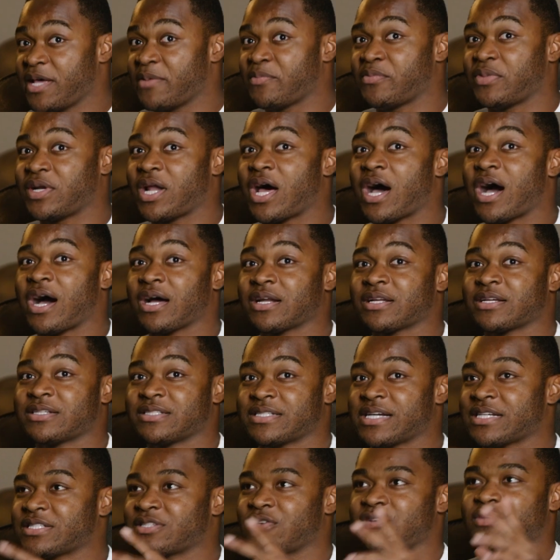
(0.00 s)
get blocked
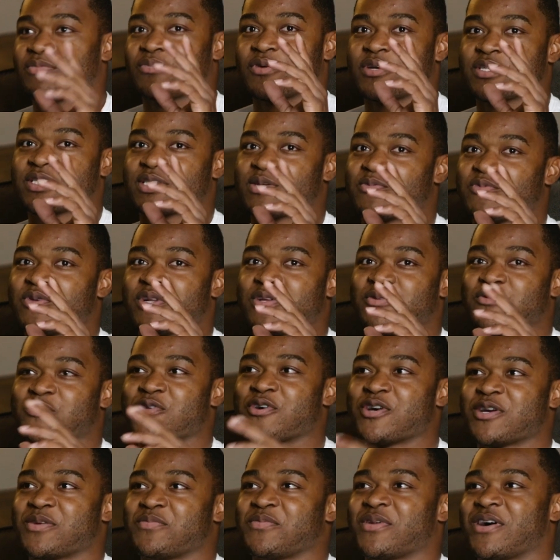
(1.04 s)
because that's the only person I'm really
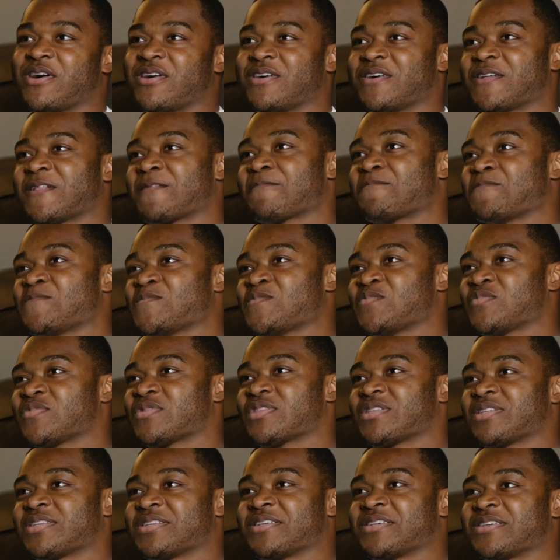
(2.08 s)
worried about.
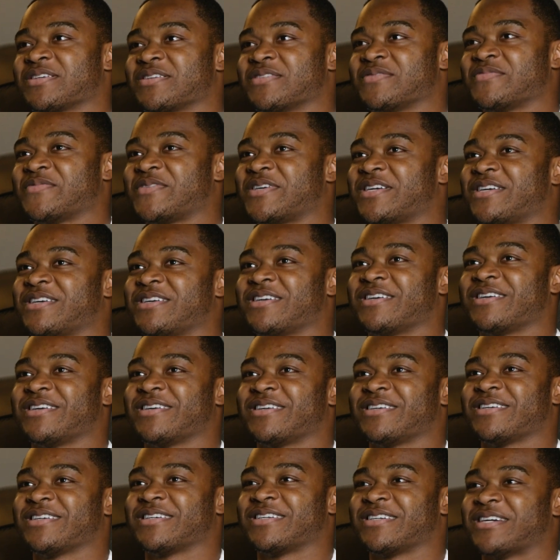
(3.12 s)
But
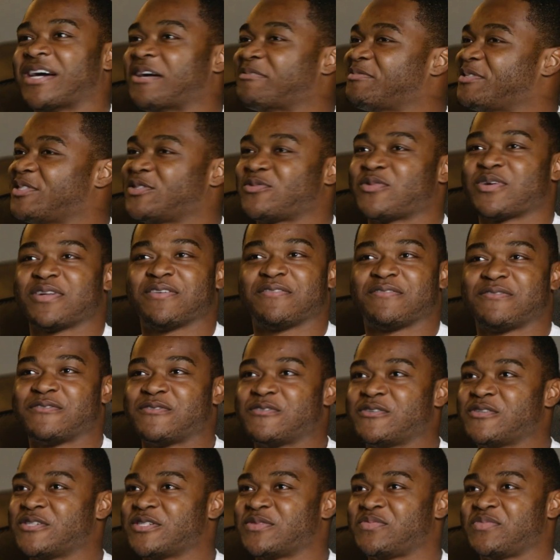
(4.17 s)
I'm just running
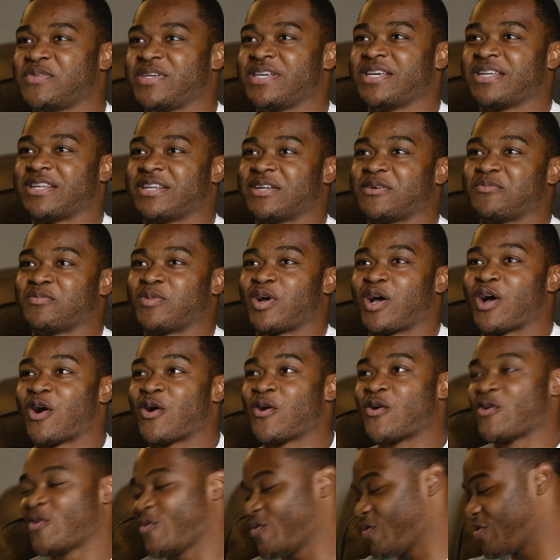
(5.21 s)
full speed and I'm
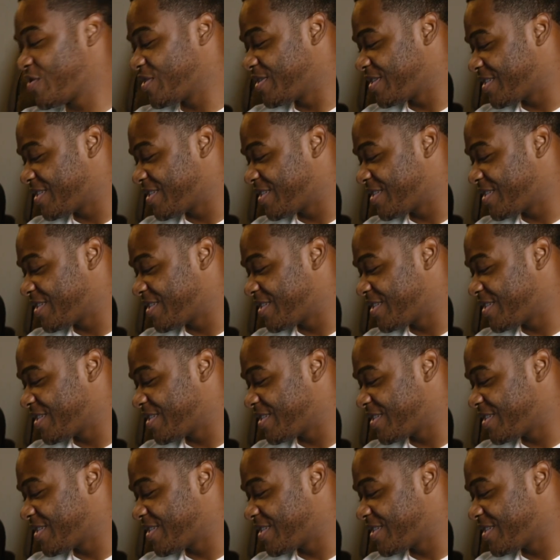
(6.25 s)
gone.